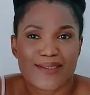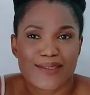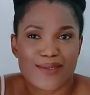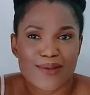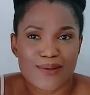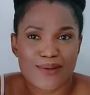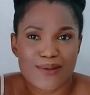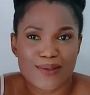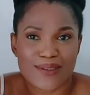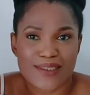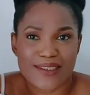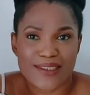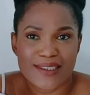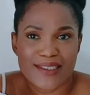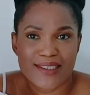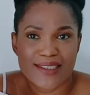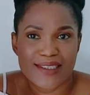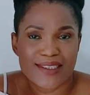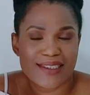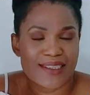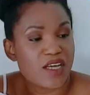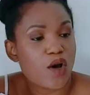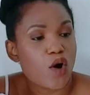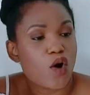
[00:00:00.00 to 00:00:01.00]
so this
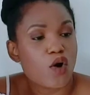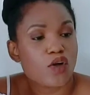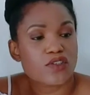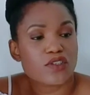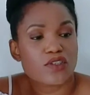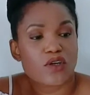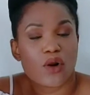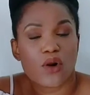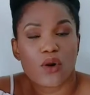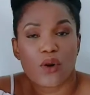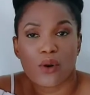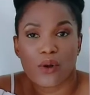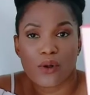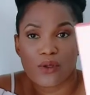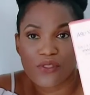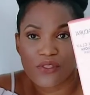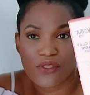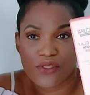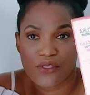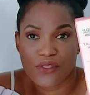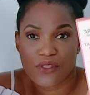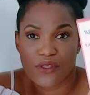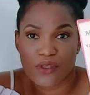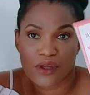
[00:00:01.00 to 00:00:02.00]
is the hot
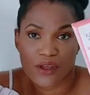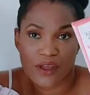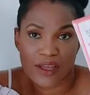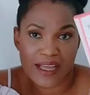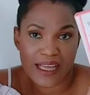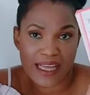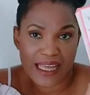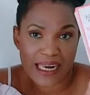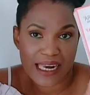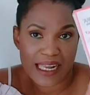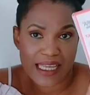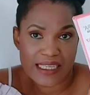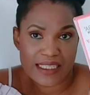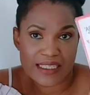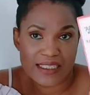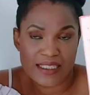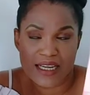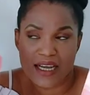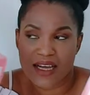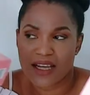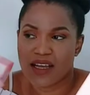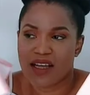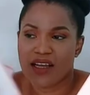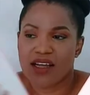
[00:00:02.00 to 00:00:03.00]
cloth
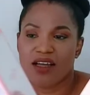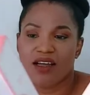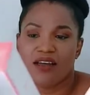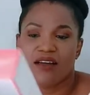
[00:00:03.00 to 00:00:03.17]
cleanser.